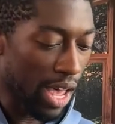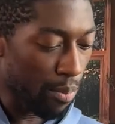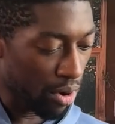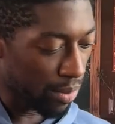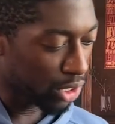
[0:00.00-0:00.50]
that
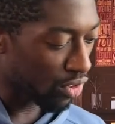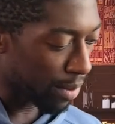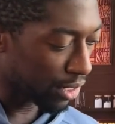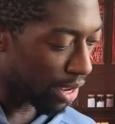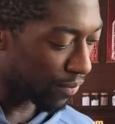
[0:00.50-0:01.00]
pretty much
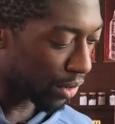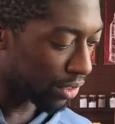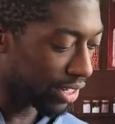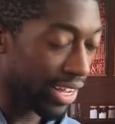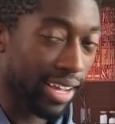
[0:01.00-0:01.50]
wraps it up for
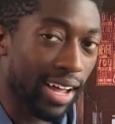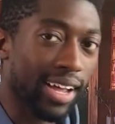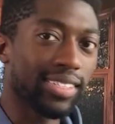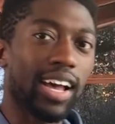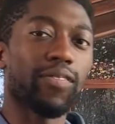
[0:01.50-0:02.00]
today,
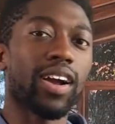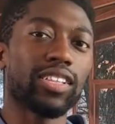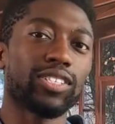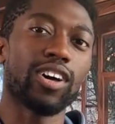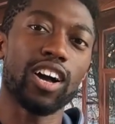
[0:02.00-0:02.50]
guys. I forgot
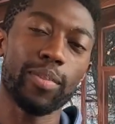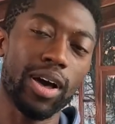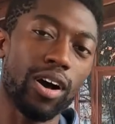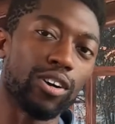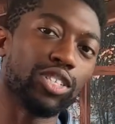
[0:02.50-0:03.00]
to talk
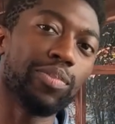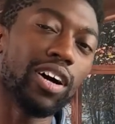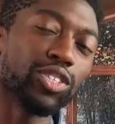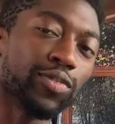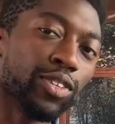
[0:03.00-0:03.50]
about our
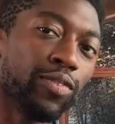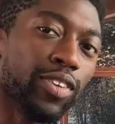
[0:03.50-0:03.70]
sponsor for the